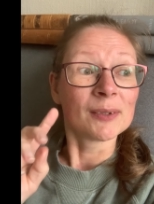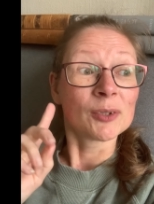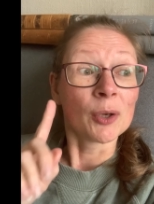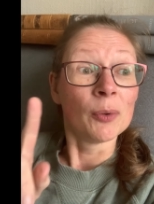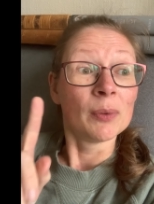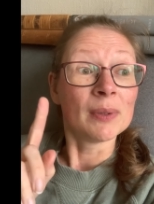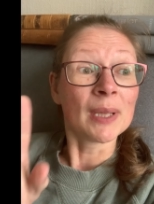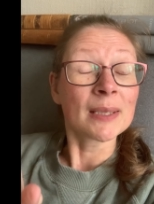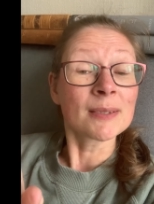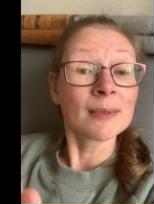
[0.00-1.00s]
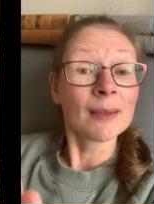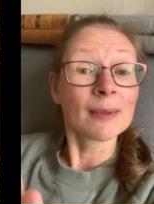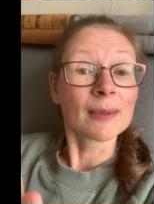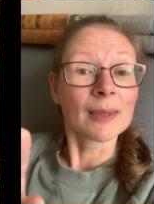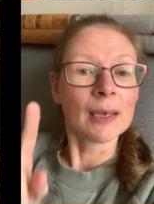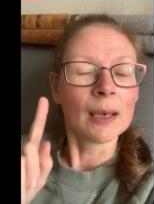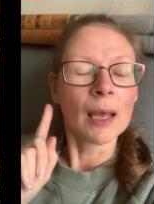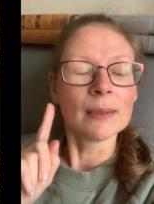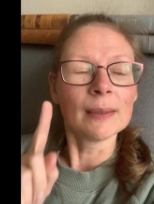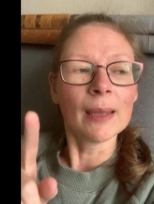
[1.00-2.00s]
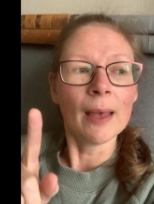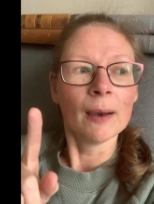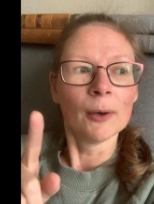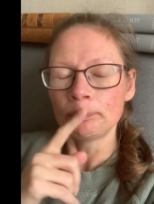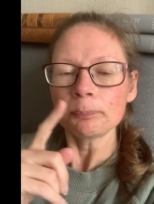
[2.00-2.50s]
So that's another thing, and now